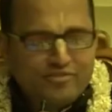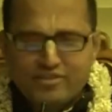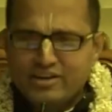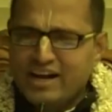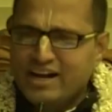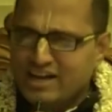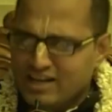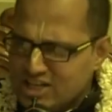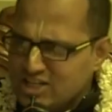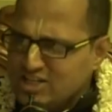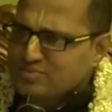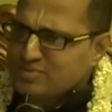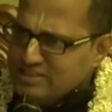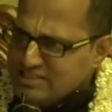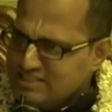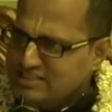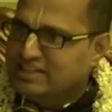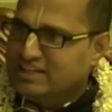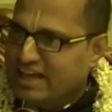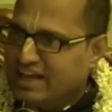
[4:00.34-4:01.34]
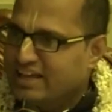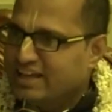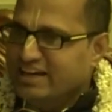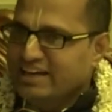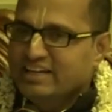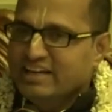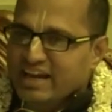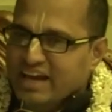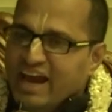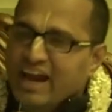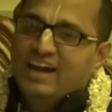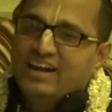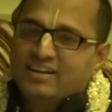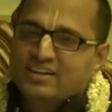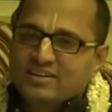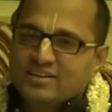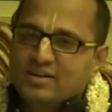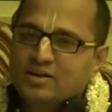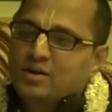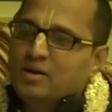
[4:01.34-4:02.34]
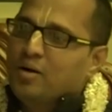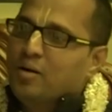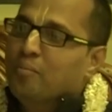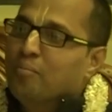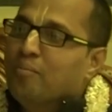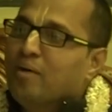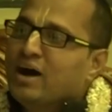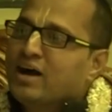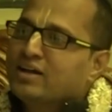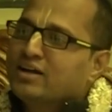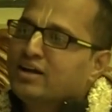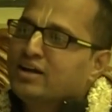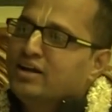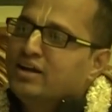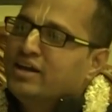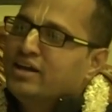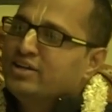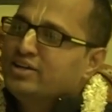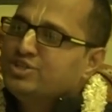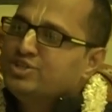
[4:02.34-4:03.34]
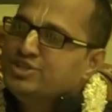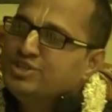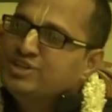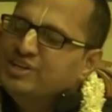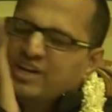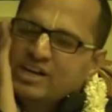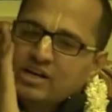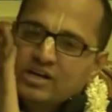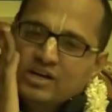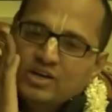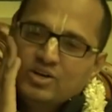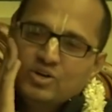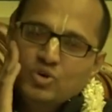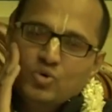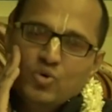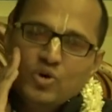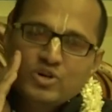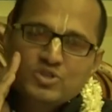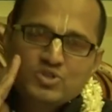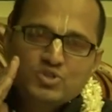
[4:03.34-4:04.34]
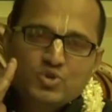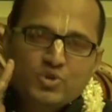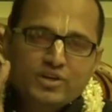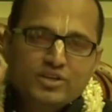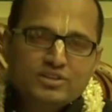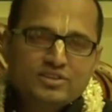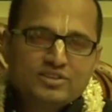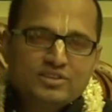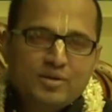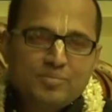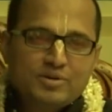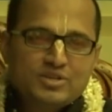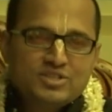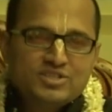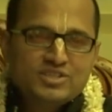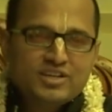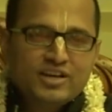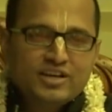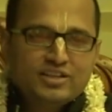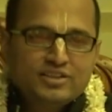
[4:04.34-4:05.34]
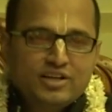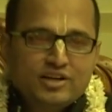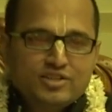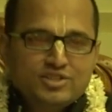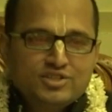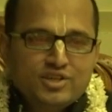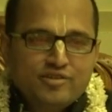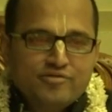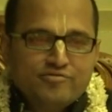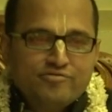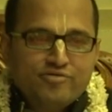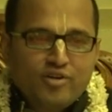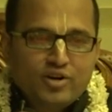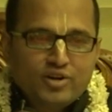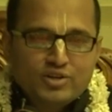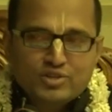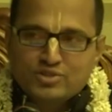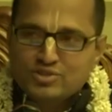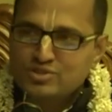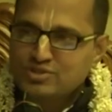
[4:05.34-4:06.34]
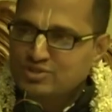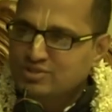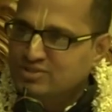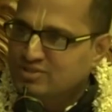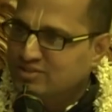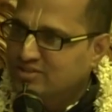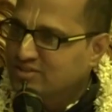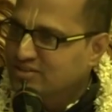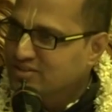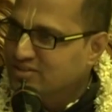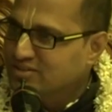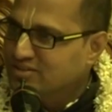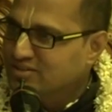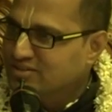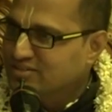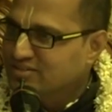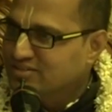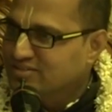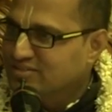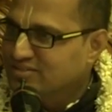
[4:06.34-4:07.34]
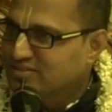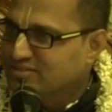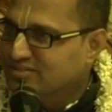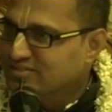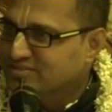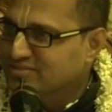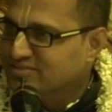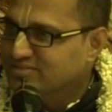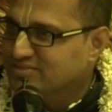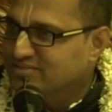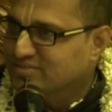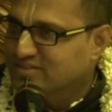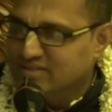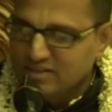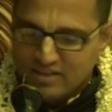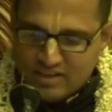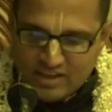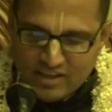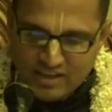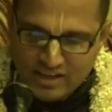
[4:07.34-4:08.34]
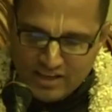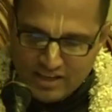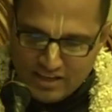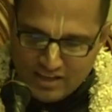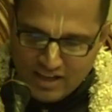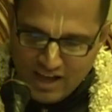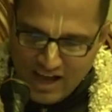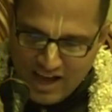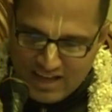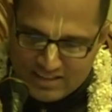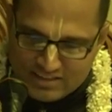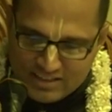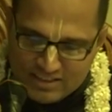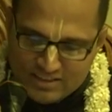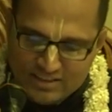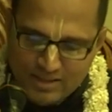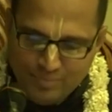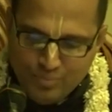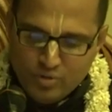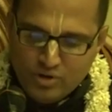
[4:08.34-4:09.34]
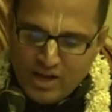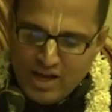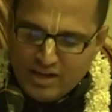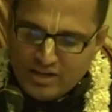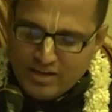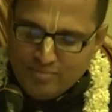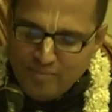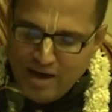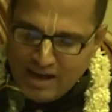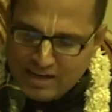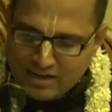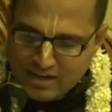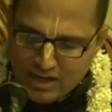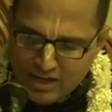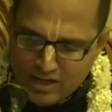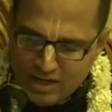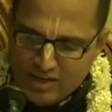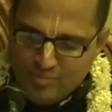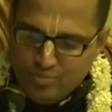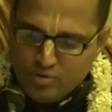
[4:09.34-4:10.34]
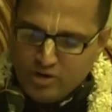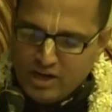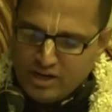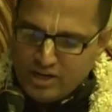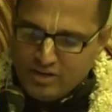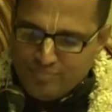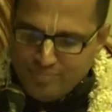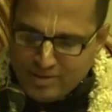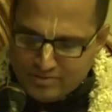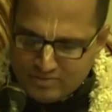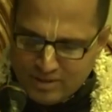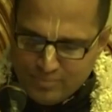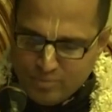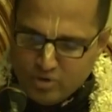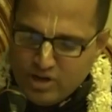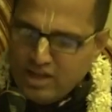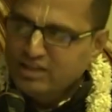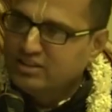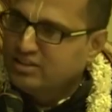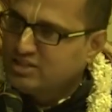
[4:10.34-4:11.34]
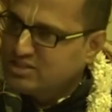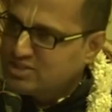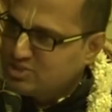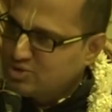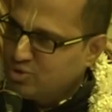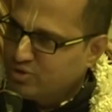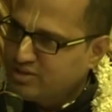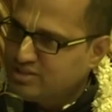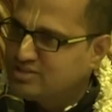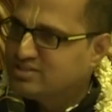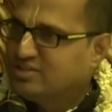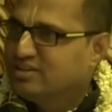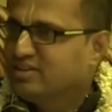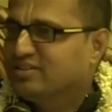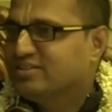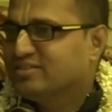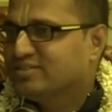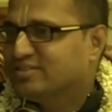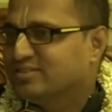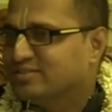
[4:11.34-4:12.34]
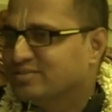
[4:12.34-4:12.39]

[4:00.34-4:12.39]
of the night, husband's leg, it hit Markandeya Rishi who was doing tapasya in that same forest. Hmm. In Aditya Puran, in Markandeya Puran, in Padma Puran, this story is there.